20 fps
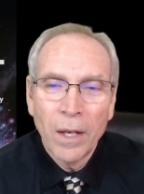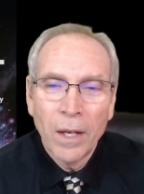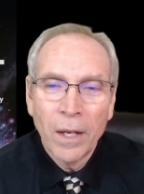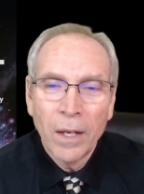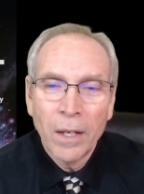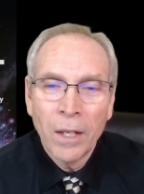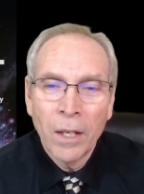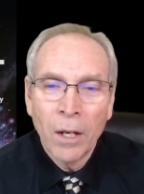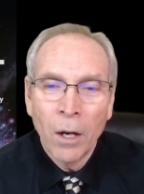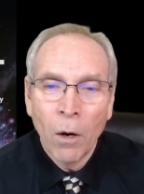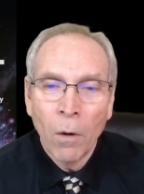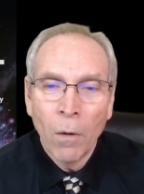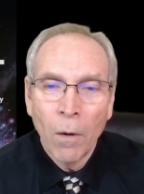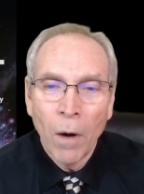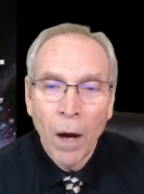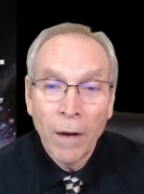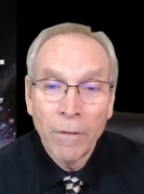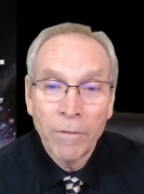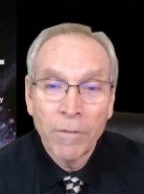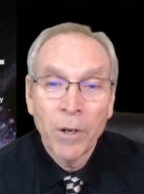you know,
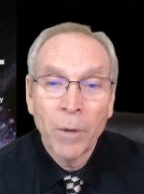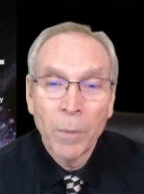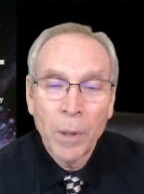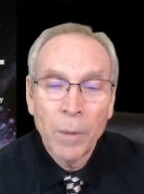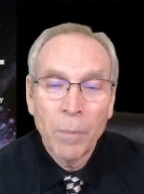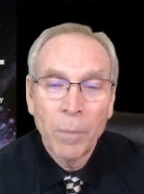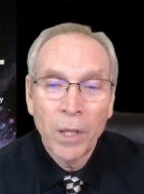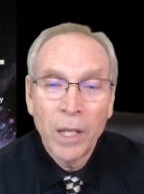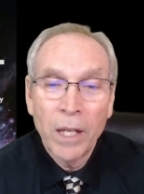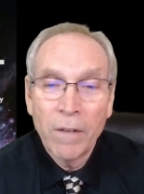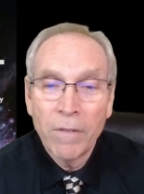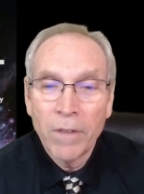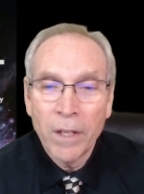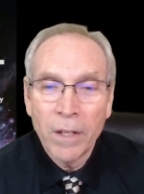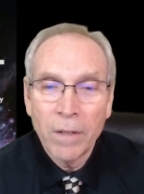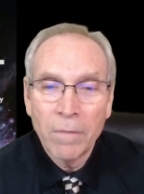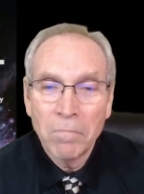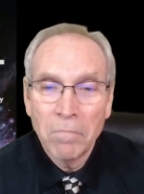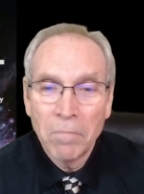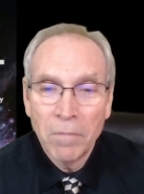I firmly believe
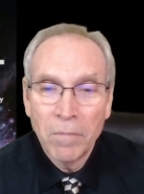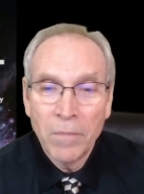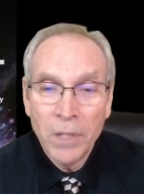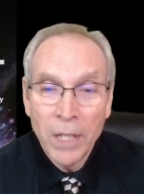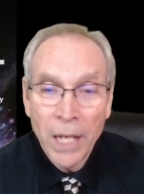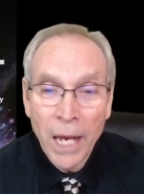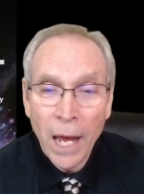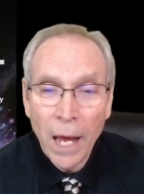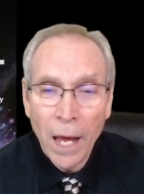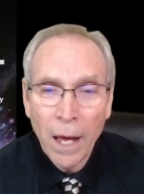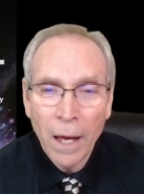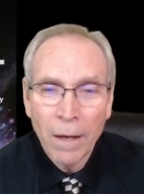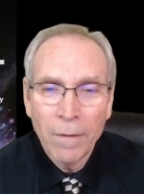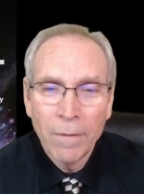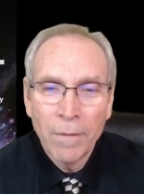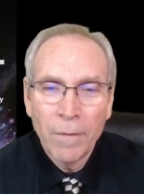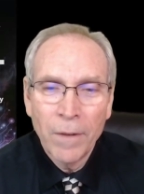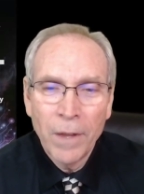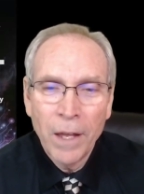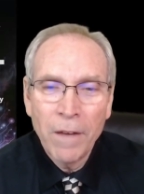that, yeah,
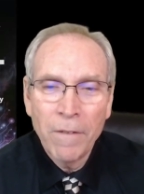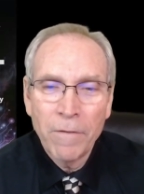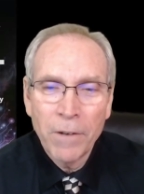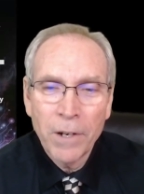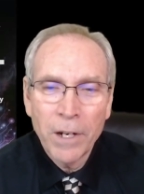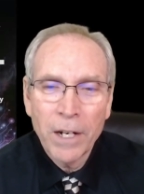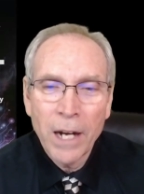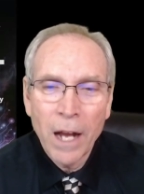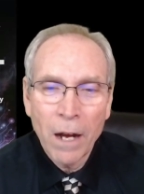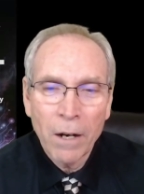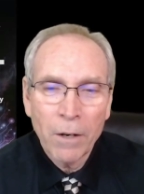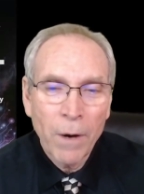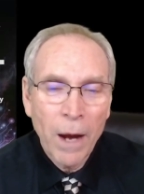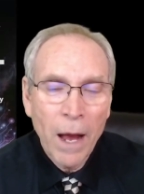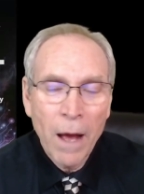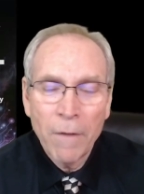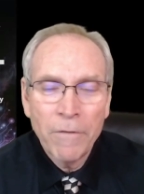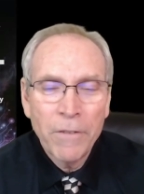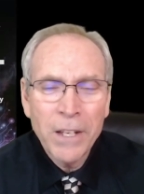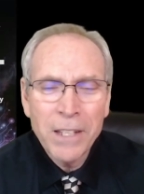they figured
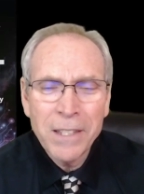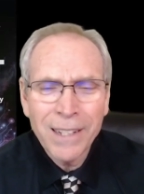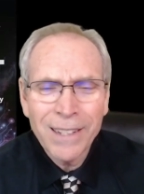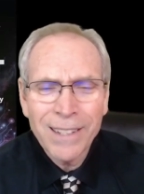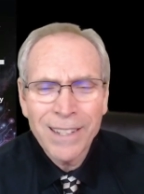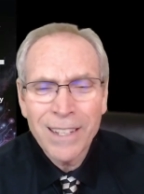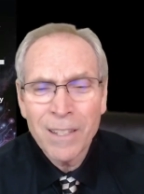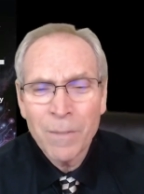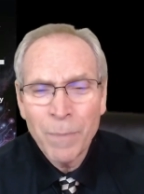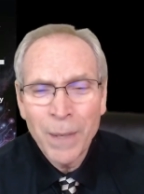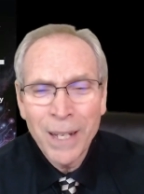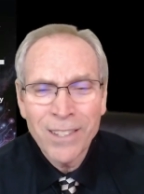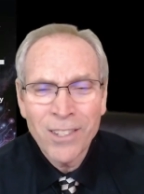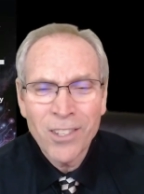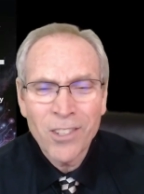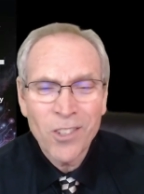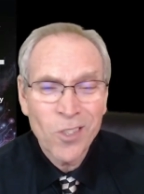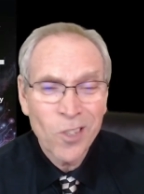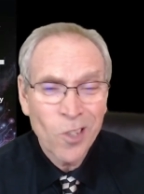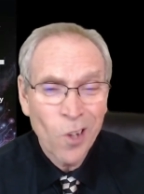out physics has been
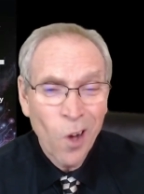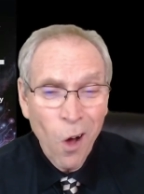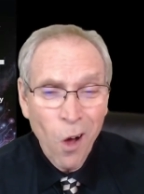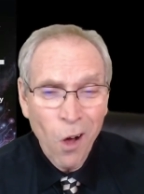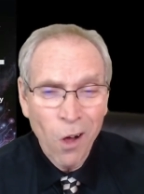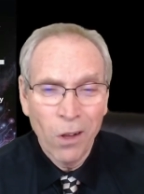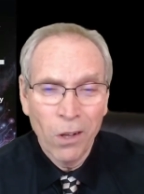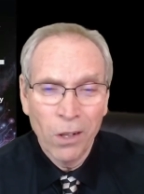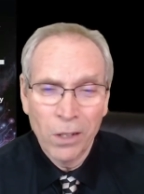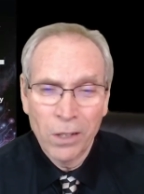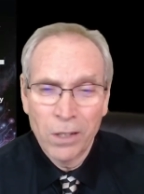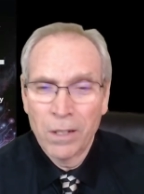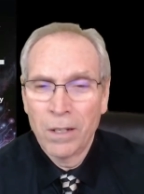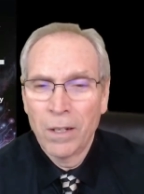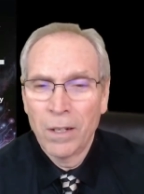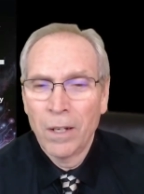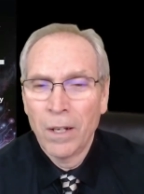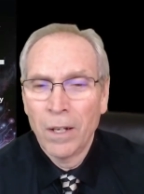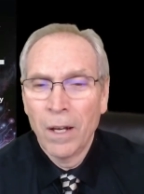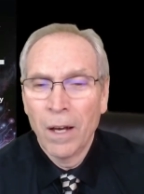stalled
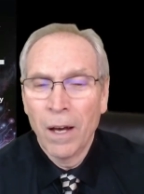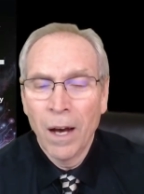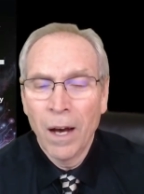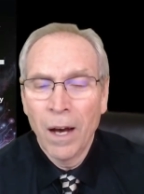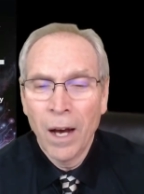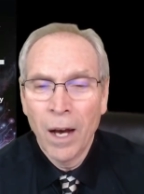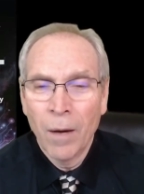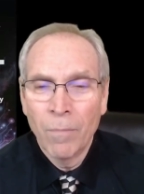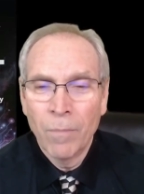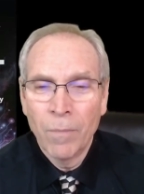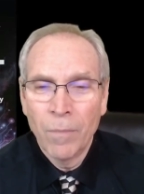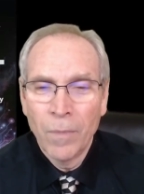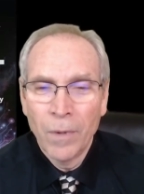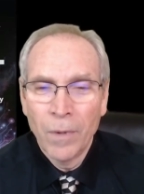um,